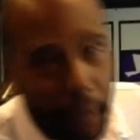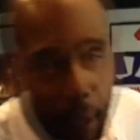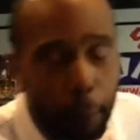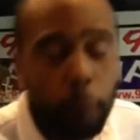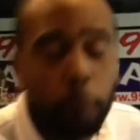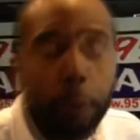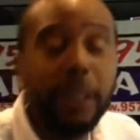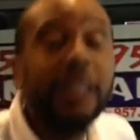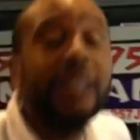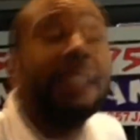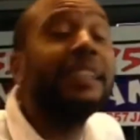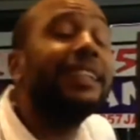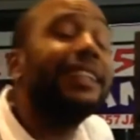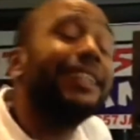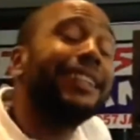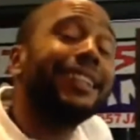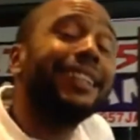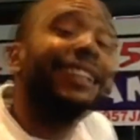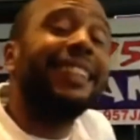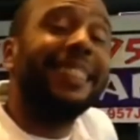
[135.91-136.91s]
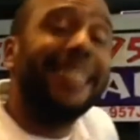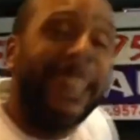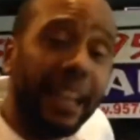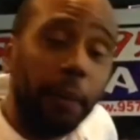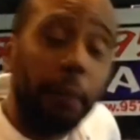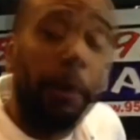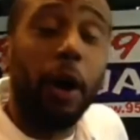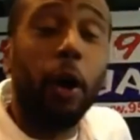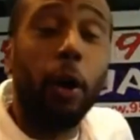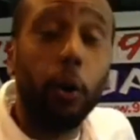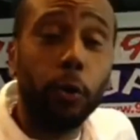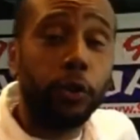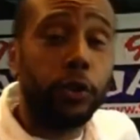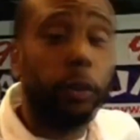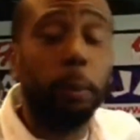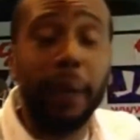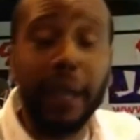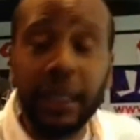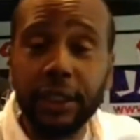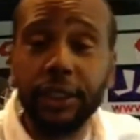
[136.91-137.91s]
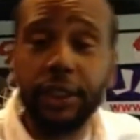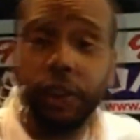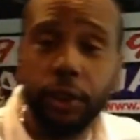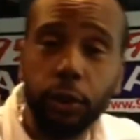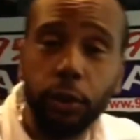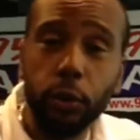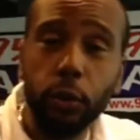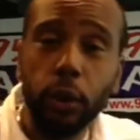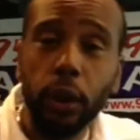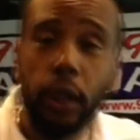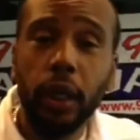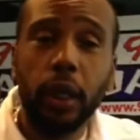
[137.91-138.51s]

I'm gonna be listening to the demo, so make sure you